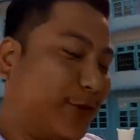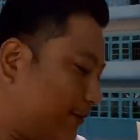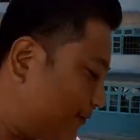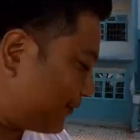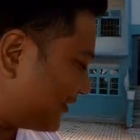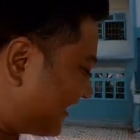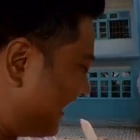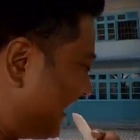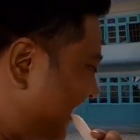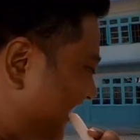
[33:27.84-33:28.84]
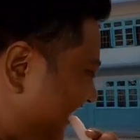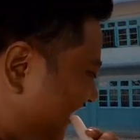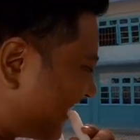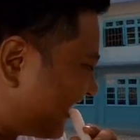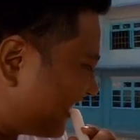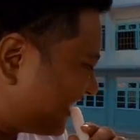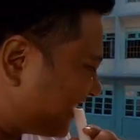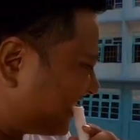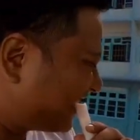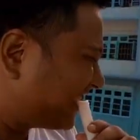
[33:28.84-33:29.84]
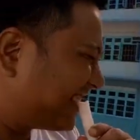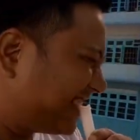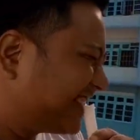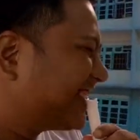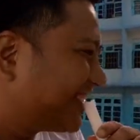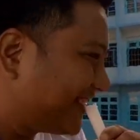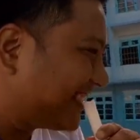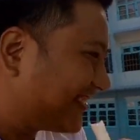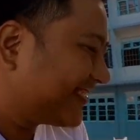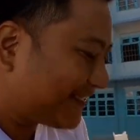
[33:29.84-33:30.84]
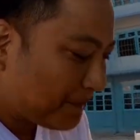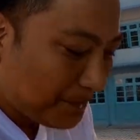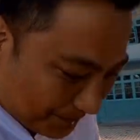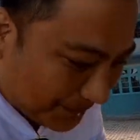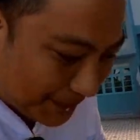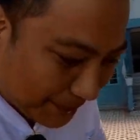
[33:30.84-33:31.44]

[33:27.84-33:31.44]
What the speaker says: RSAS, we want yellow and we want